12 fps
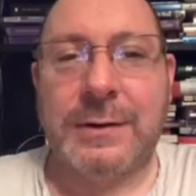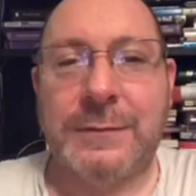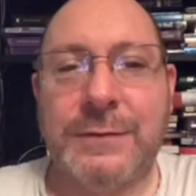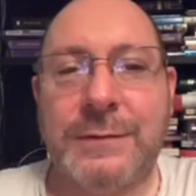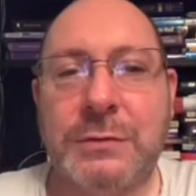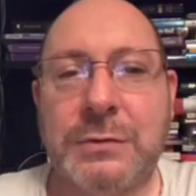I've
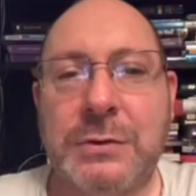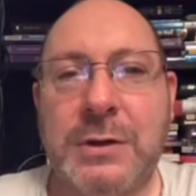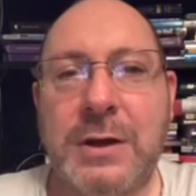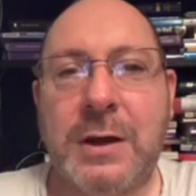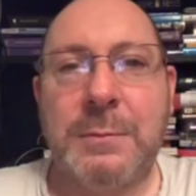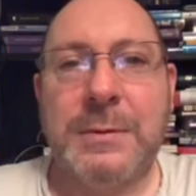never,
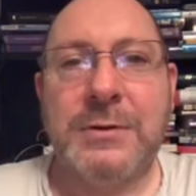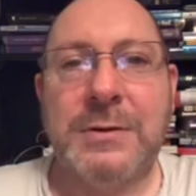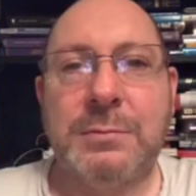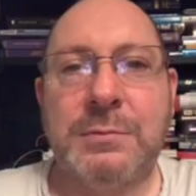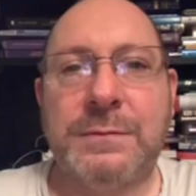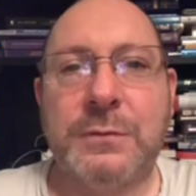I've been on
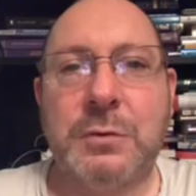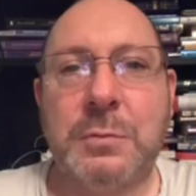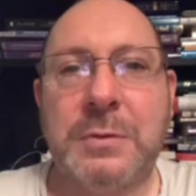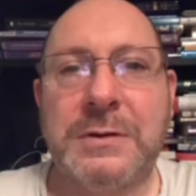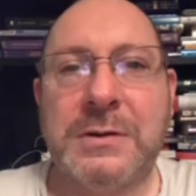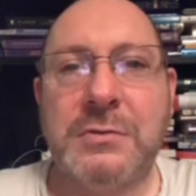it before,
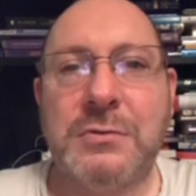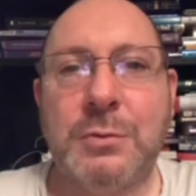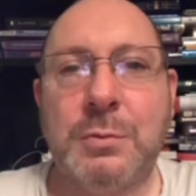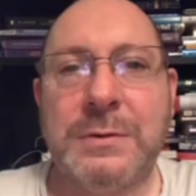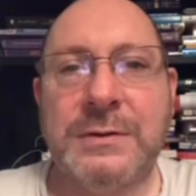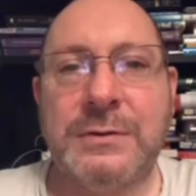but I don't
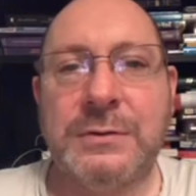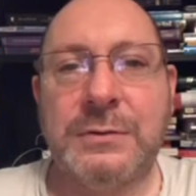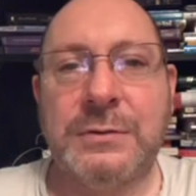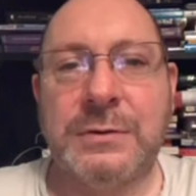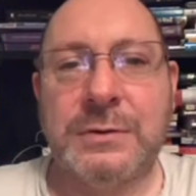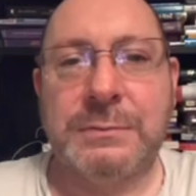normally do
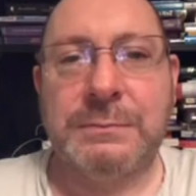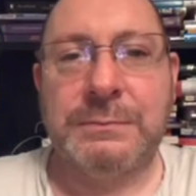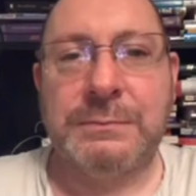the...